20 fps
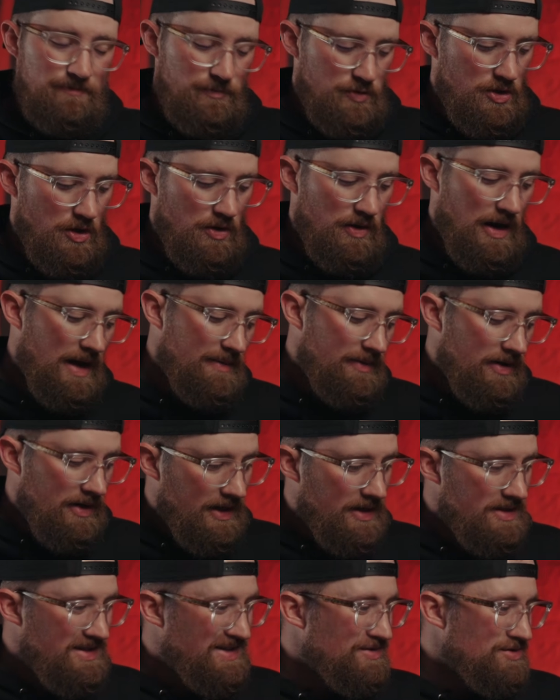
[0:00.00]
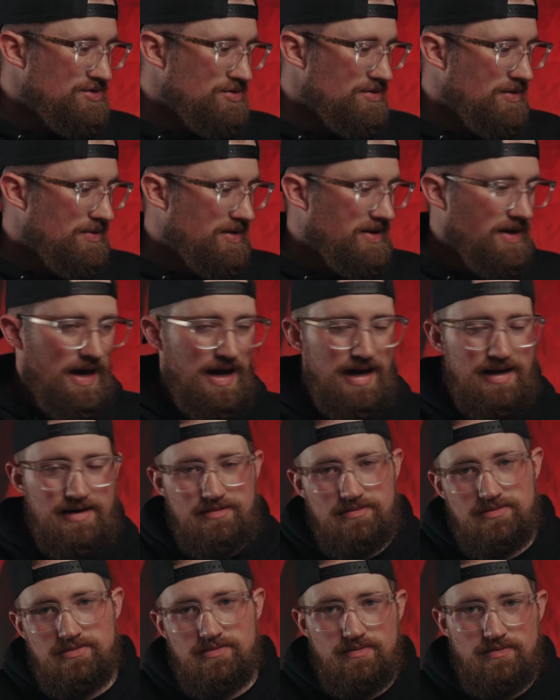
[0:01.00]
So I'm gonna continue shooting with that
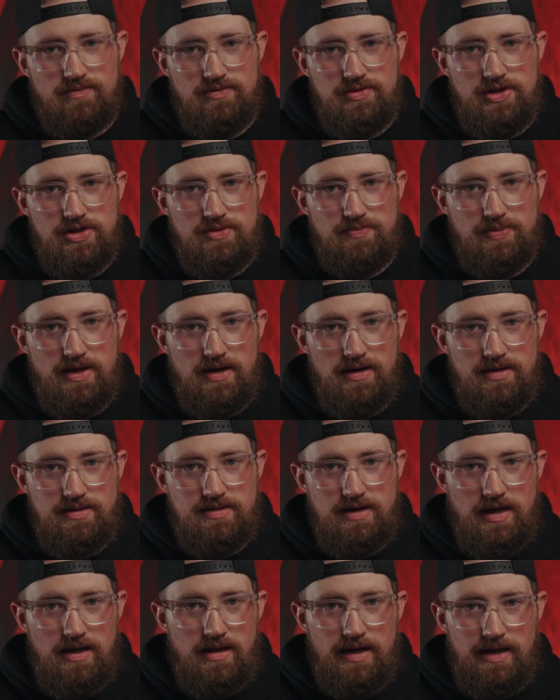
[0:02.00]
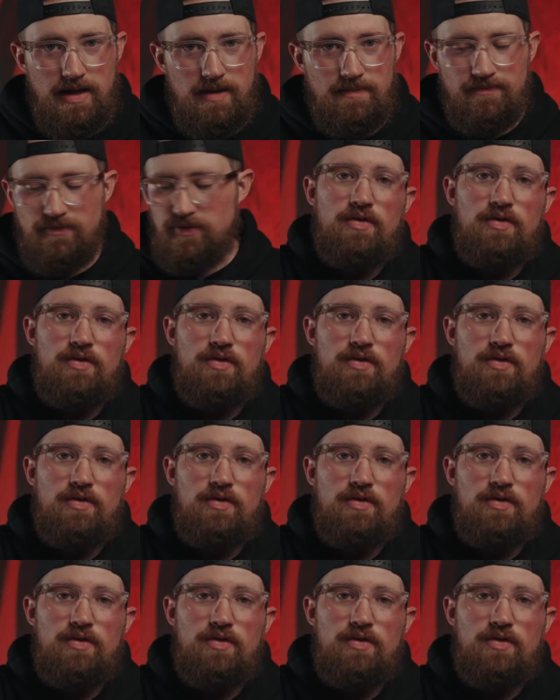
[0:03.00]
just because I like it.